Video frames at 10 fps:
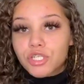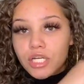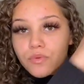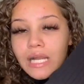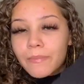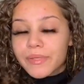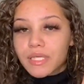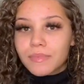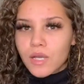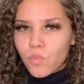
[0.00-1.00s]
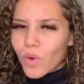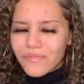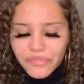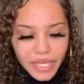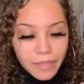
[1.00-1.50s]
General and I picked up like
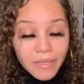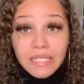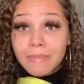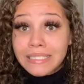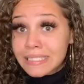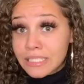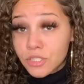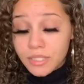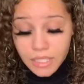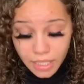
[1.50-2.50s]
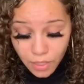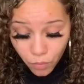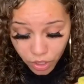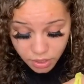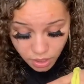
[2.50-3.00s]
one thing because my sister said that it
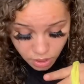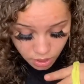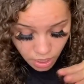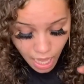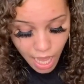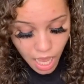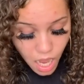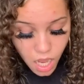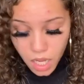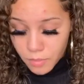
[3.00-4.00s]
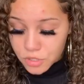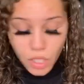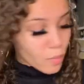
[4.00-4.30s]
works good. Um, so